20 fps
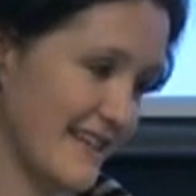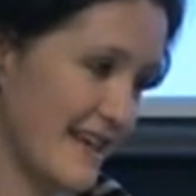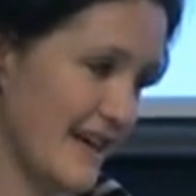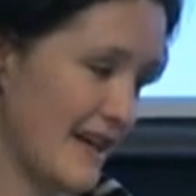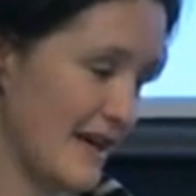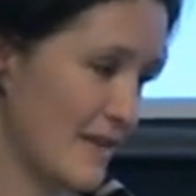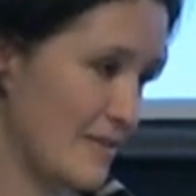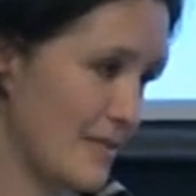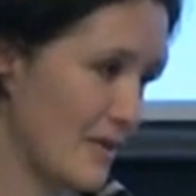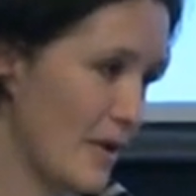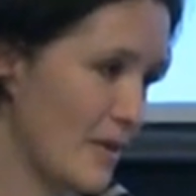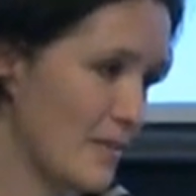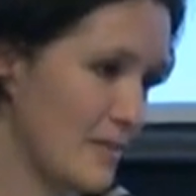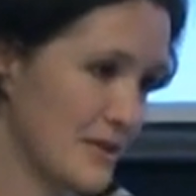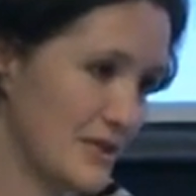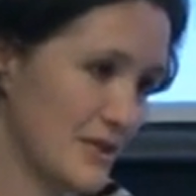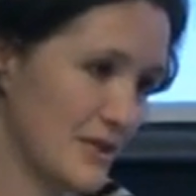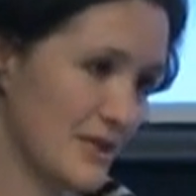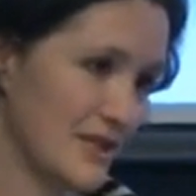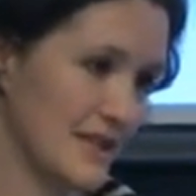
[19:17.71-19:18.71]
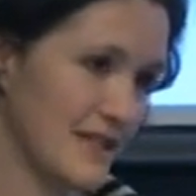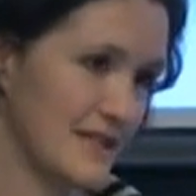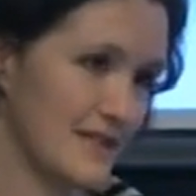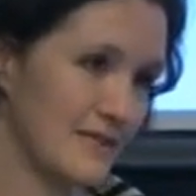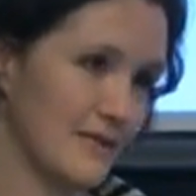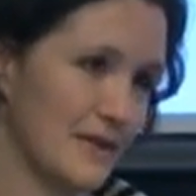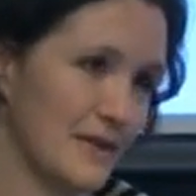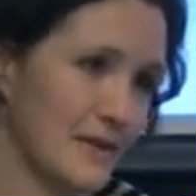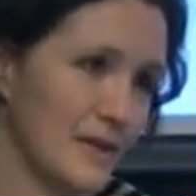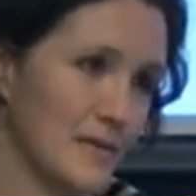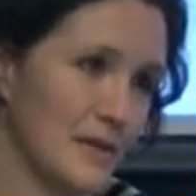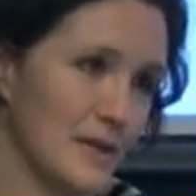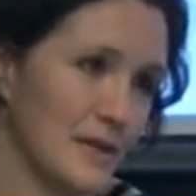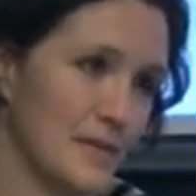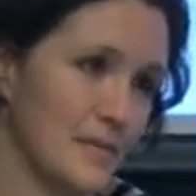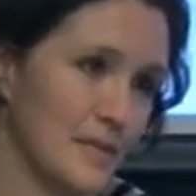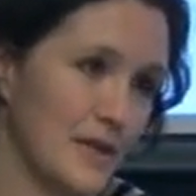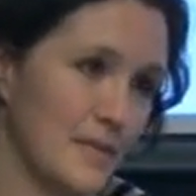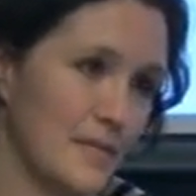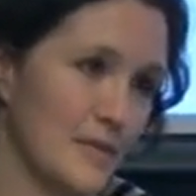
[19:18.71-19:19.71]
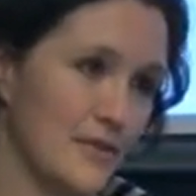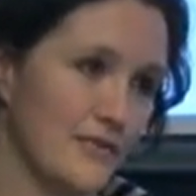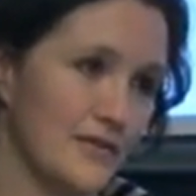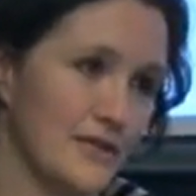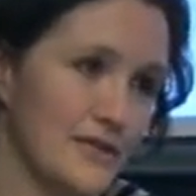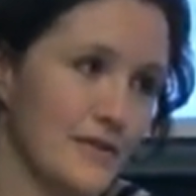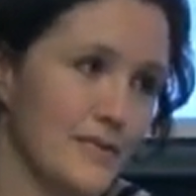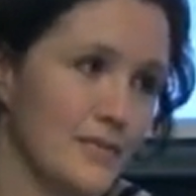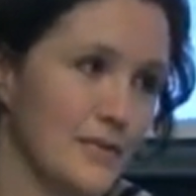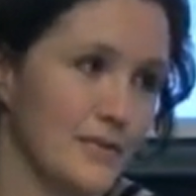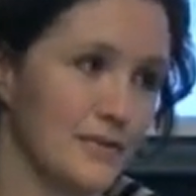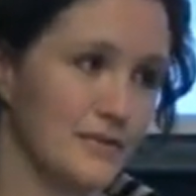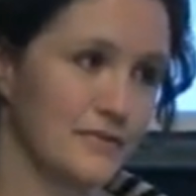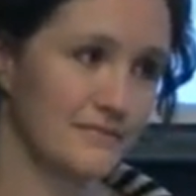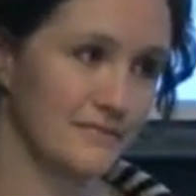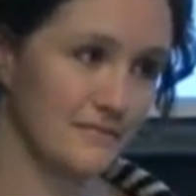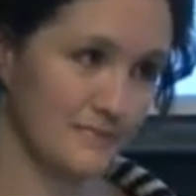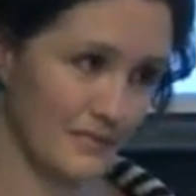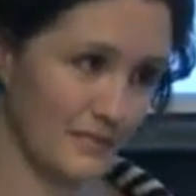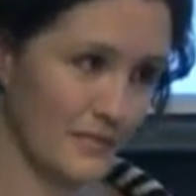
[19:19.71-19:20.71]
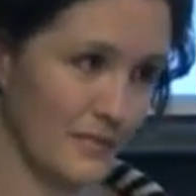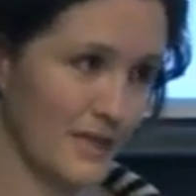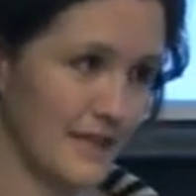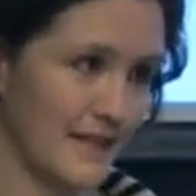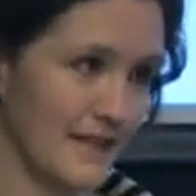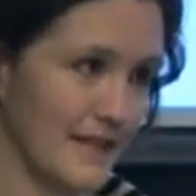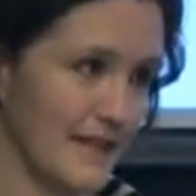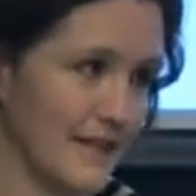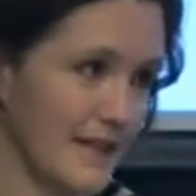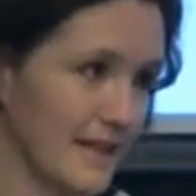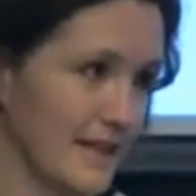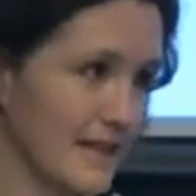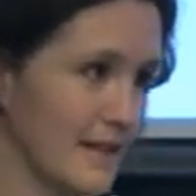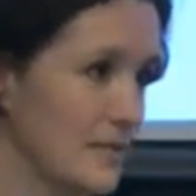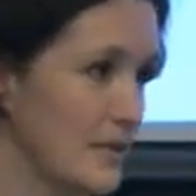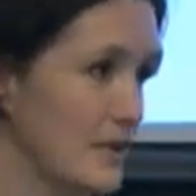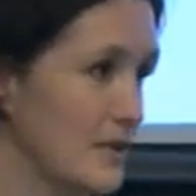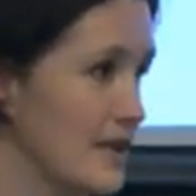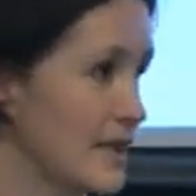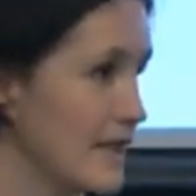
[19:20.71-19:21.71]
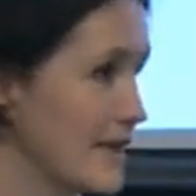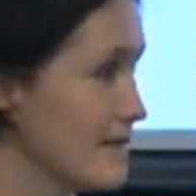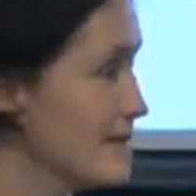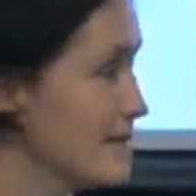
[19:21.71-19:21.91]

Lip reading: opportunities for the community to be more visible within their community.